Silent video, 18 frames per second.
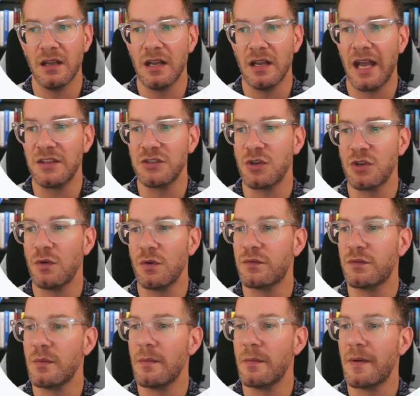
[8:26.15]
And so
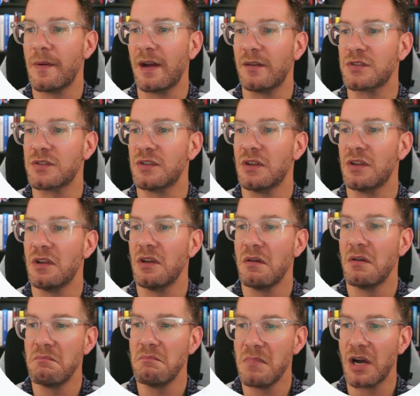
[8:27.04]
from about
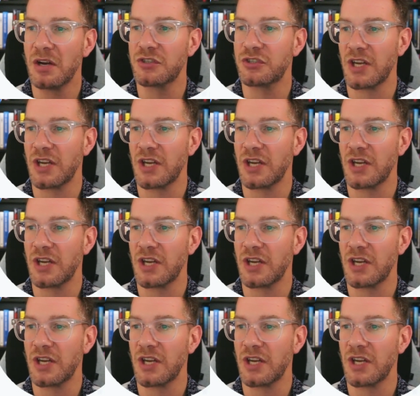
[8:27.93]
March,